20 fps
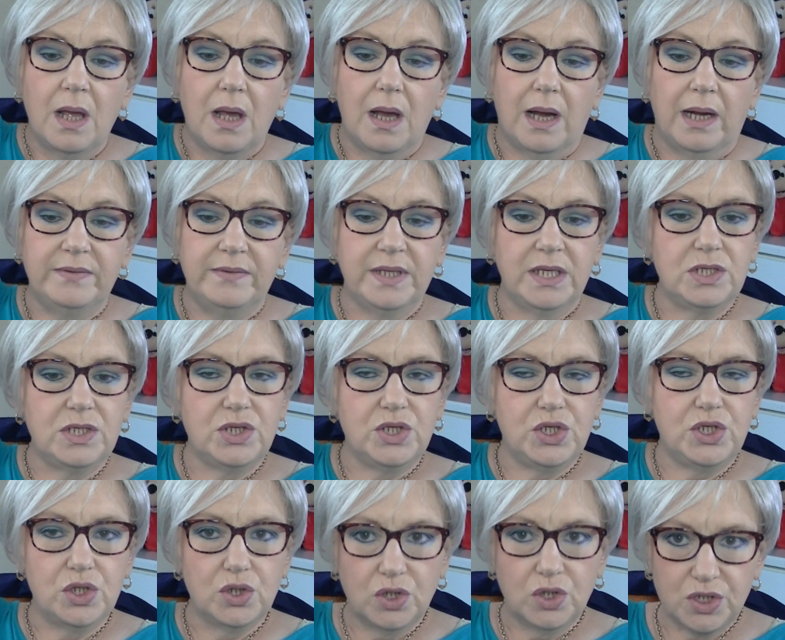and then
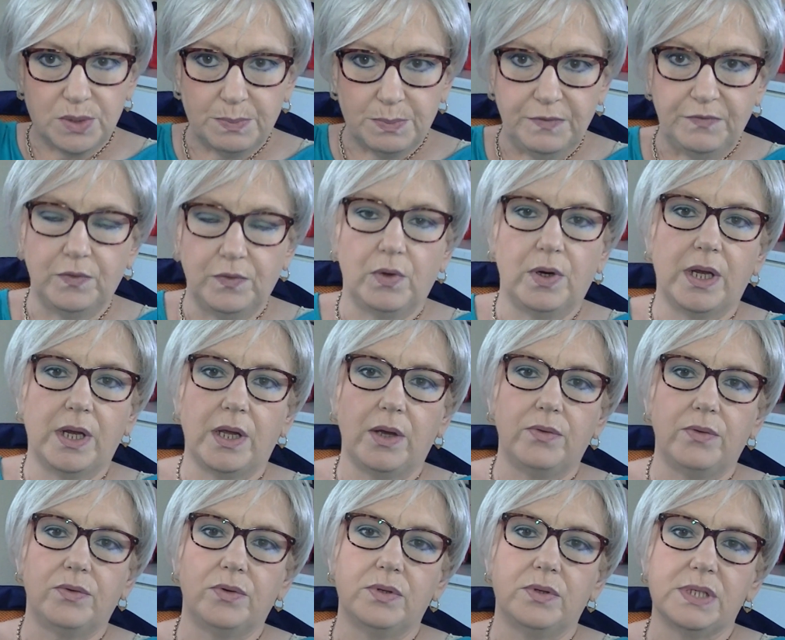just before I go
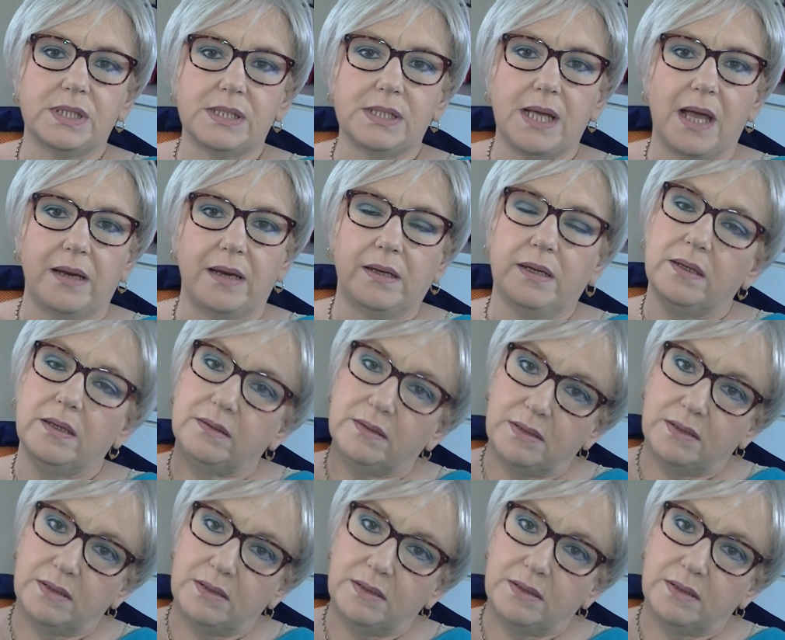through the scanner,